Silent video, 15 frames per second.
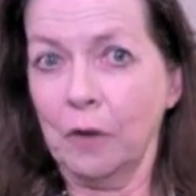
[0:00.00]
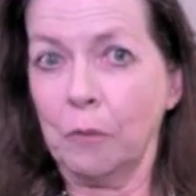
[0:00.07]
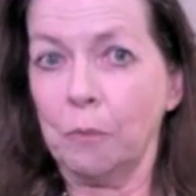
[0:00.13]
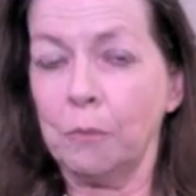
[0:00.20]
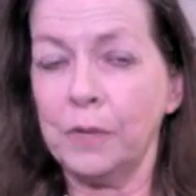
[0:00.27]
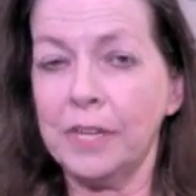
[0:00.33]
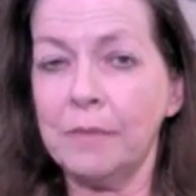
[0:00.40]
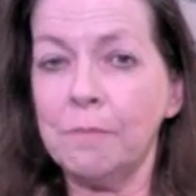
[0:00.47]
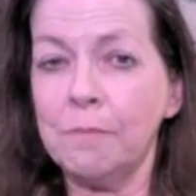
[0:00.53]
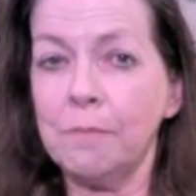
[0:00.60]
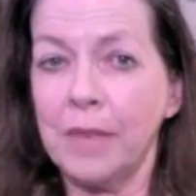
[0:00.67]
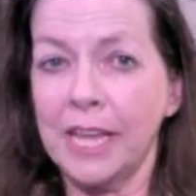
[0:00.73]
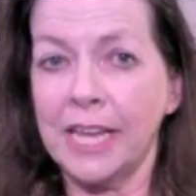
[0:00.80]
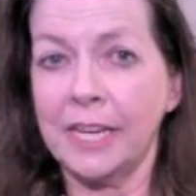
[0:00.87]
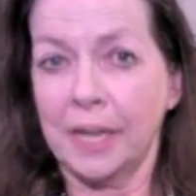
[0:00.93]
We
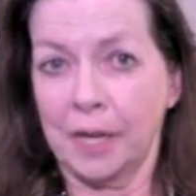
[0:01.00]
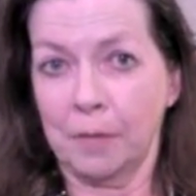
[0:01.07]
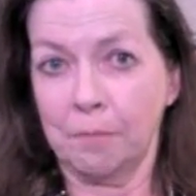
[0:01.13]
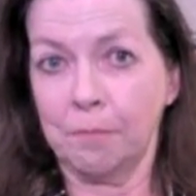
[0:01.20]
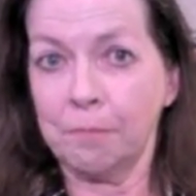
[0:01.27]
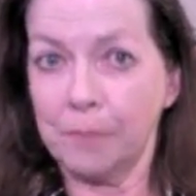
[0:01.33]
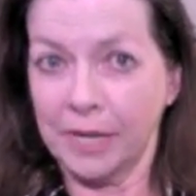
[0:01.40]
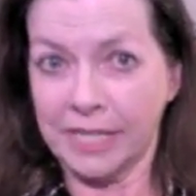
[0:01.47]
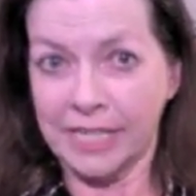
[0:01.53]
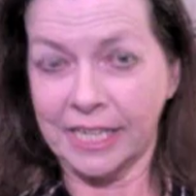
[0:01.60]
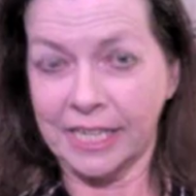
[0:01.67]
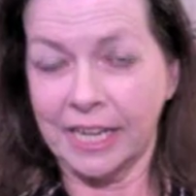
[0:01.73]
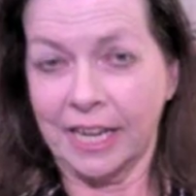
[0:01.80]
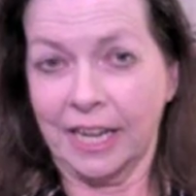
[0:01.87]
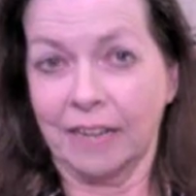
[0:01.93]
made up
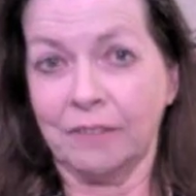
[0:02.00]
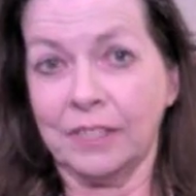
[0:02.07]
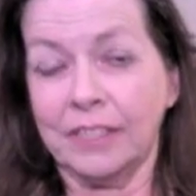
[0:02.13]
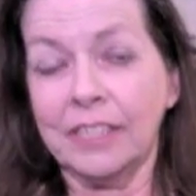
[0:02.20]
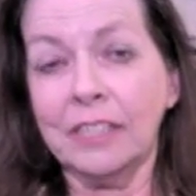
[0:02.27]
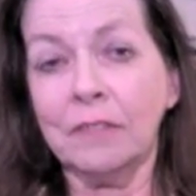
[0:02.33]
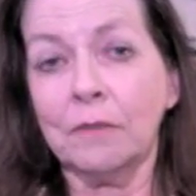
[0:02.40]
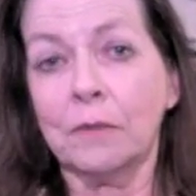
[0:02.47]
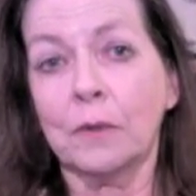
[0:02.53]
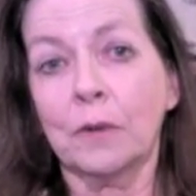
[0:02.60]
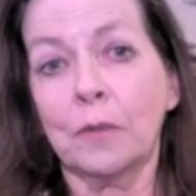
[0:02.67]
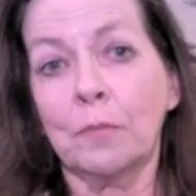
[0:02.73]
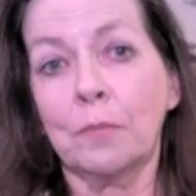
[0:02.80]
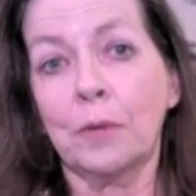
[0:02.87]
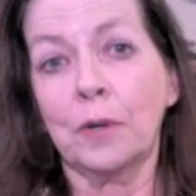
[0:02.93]
money, and we did it
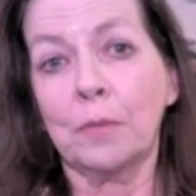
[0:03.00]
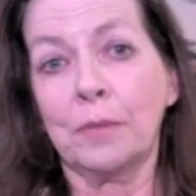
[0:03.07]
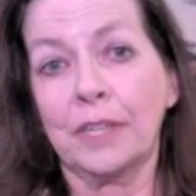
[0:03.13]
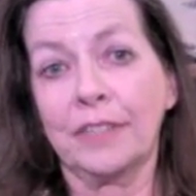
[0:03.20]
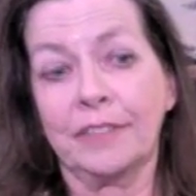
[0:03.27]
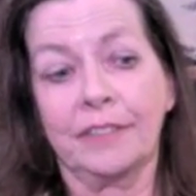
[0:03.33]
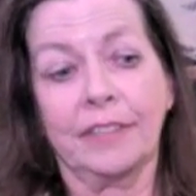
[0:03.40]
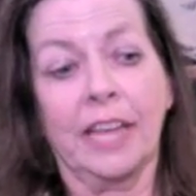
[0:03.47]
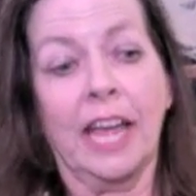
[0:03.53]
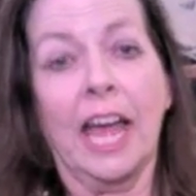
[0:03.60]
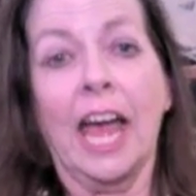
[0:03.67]
for a purpose.